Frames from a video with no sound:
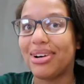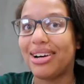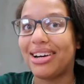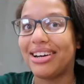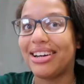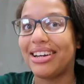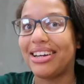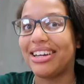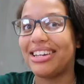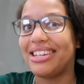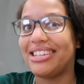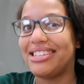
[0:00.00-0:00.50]

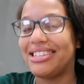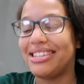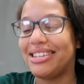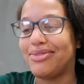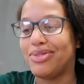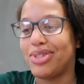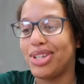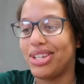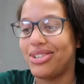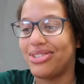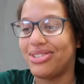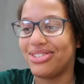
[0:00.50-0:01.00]
My
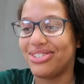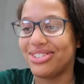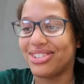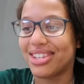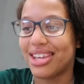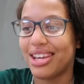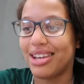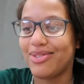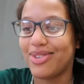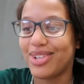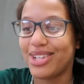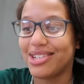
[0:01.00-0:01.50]
team teacher just
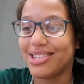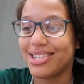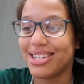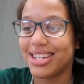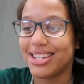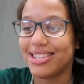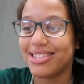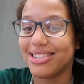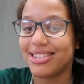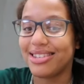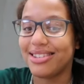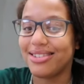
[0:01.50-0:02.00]
came in. She
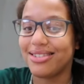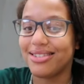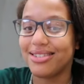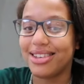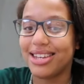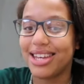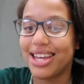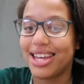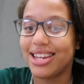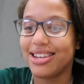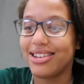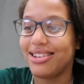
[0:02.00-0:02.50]
is
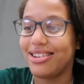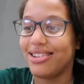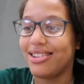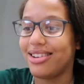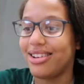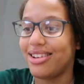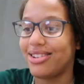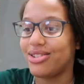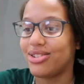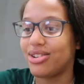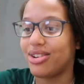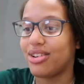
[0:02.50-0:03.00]
literally a
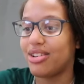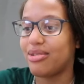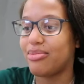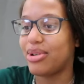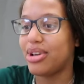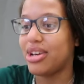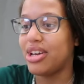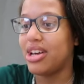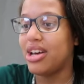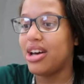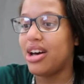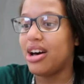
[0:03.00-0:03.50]
nut job.
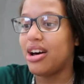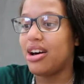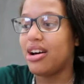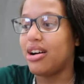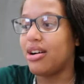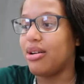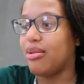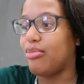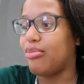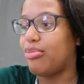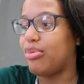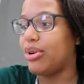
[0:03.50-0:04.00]

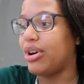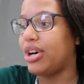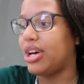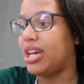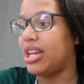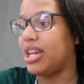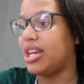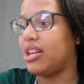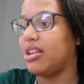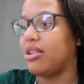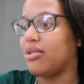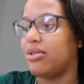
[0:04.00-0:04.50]

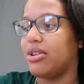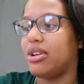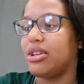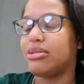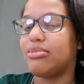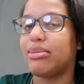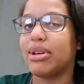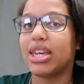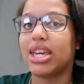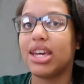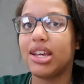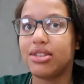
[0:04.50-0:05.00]
But
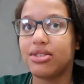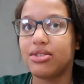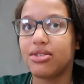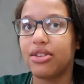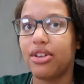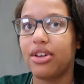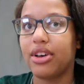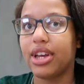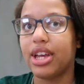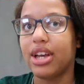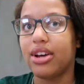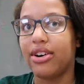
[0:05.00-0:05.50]
anyways, my kids are
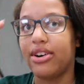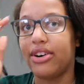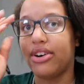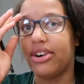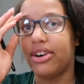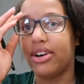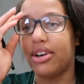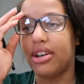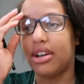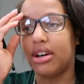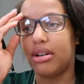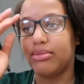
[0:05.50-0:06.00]
logging
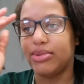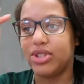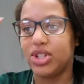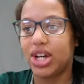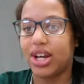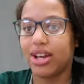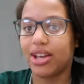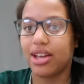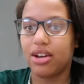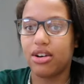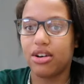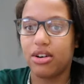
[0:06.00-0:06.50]
on. I'm
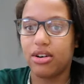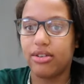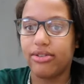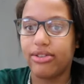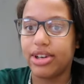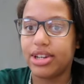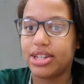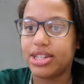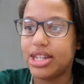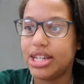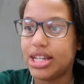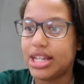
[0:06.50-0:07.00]
checking off
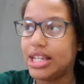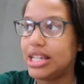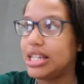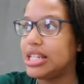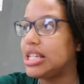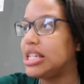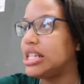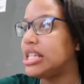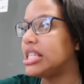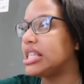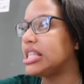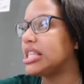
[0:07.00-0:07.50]

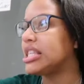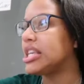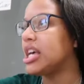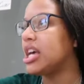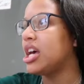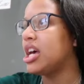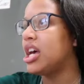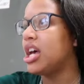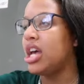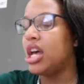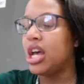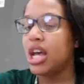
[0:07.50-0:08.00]
attendance.
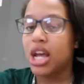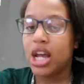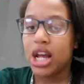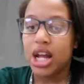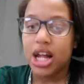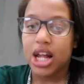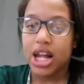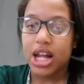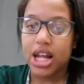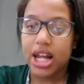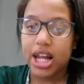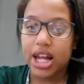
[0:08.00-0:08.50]

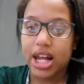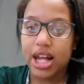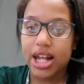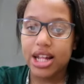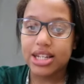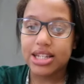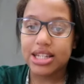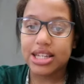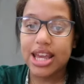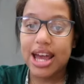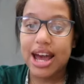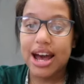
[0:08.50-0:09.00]

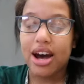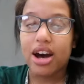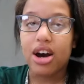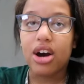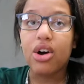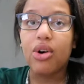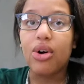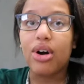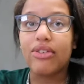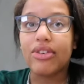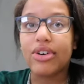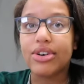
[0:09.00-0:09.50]
And yeah,
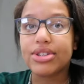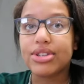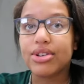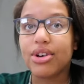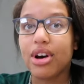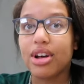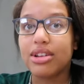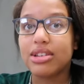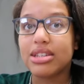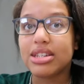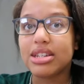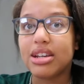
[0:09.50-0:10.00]
oh, I've also
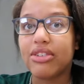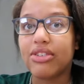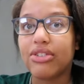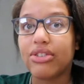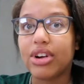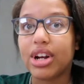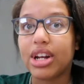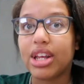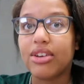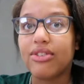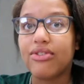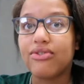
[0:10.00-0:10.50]
gotten stuff
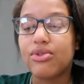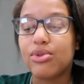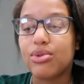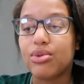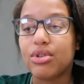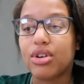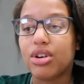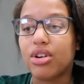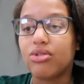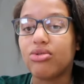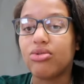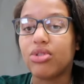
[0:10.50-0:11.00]
ready
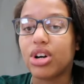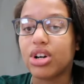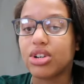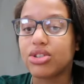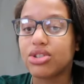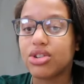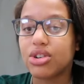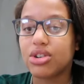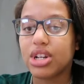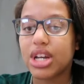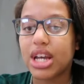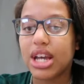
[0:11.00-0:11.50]
for
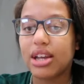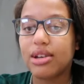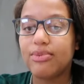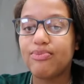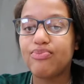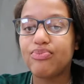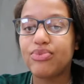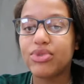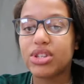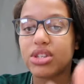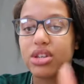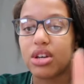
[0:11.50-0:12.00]
Rockstar
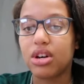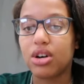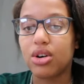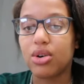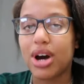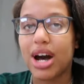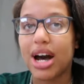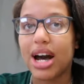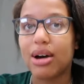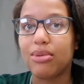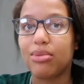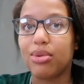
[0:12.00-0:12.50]
Day. So
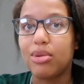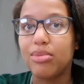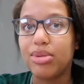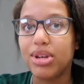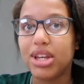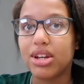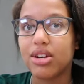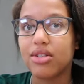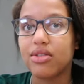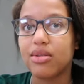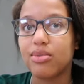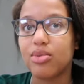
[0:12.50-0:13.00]
I won't
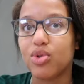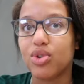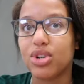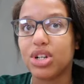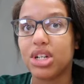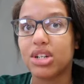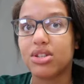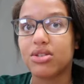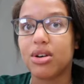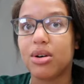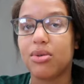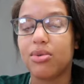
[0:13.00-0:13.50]
be here in the
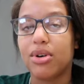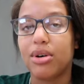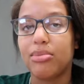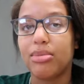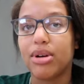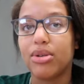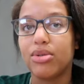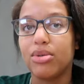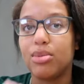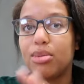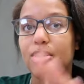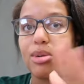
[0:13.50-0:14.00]
morning, so I want
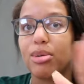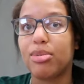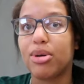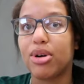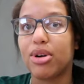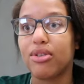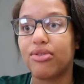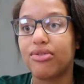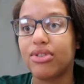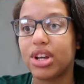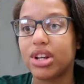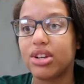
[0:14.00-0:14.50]
my room to be
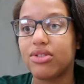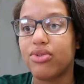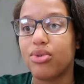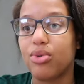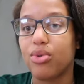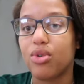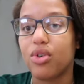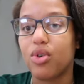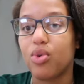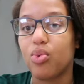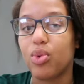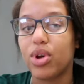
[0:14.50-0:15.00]
perfect
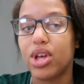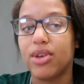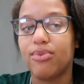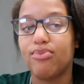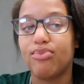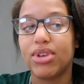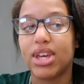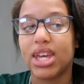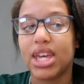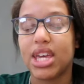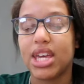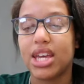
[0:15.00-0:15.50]
for
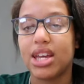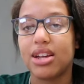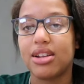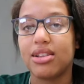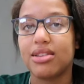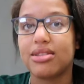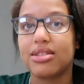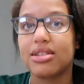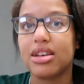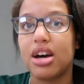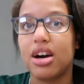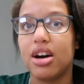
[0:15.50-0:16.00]
when the
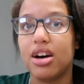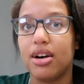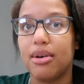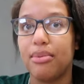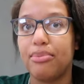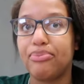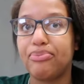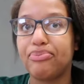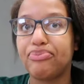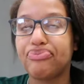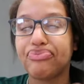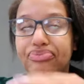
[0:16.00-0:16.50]
kids
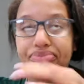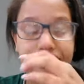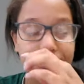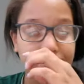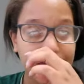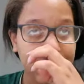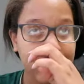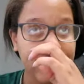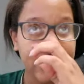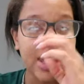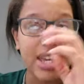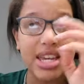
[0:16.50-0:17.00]
come
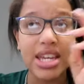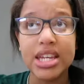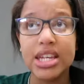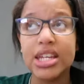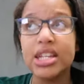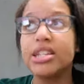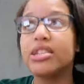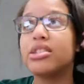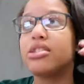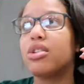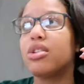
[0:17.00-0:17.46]
in.